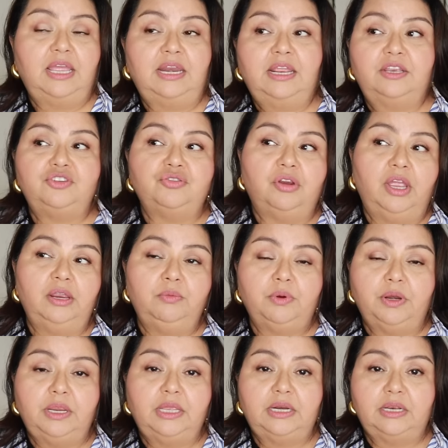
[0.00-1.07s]
and I tried
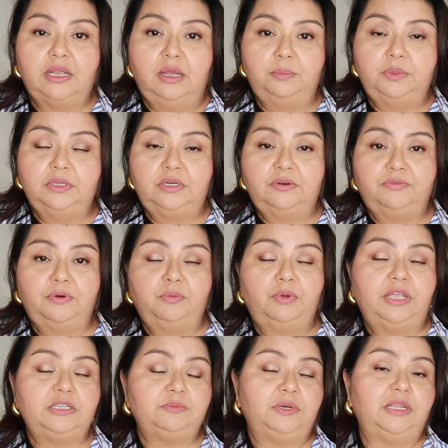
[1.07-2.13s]
wearing it a couple of different
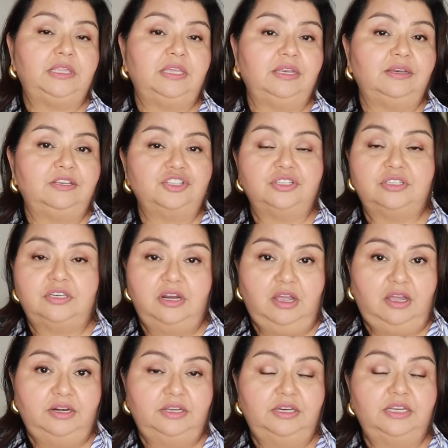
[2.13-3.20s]
ways, but I think just
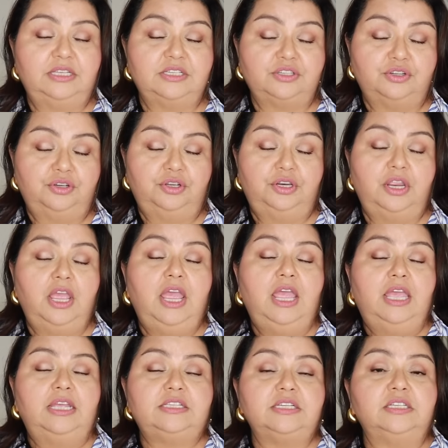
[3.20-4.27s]
knotted is good.
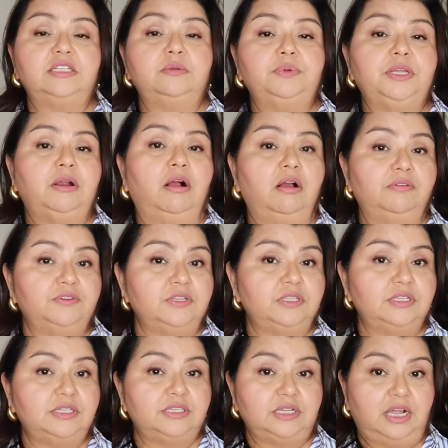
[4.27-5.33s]
It's a little bit off to
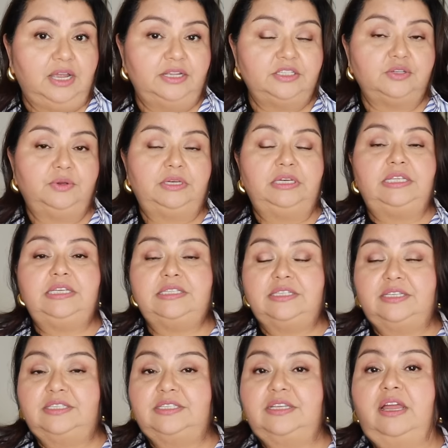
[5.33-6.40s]
the side, so at least
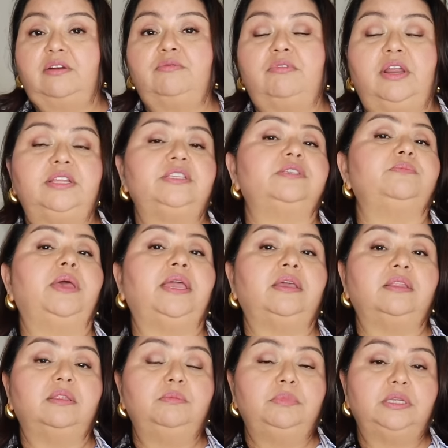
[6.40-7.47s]
it's not right smack
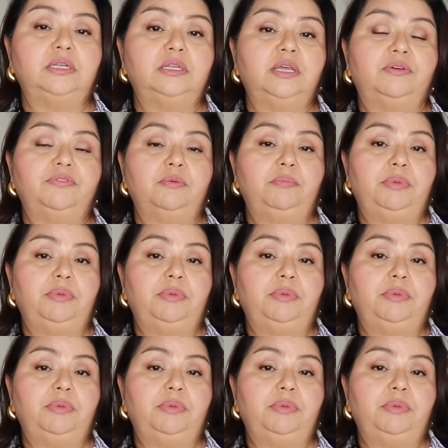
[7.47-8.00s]
in the middle of the